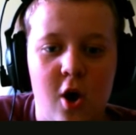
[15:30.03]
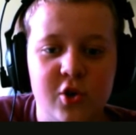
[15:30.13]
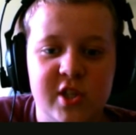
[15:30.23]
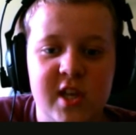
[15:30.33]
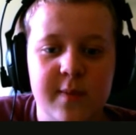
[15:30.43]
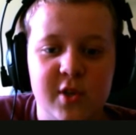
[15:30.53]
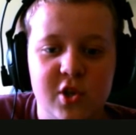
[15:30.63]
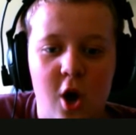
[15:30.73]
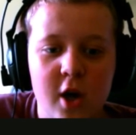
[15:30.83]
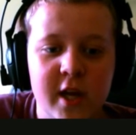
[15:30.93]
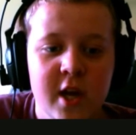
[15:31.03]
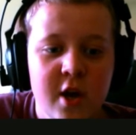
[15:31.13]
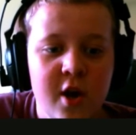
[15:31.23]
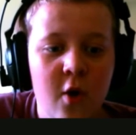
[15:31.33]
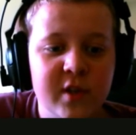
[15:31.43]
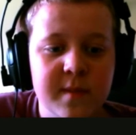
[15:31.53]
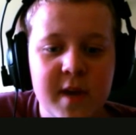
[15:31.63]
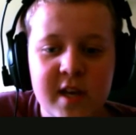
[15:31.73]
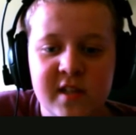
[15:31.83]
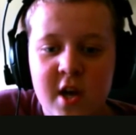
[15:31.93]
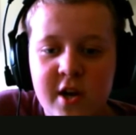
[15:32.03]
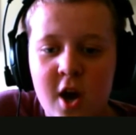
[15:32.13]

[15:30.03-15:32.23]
Oh, she keeps on talking. No, it's a maze.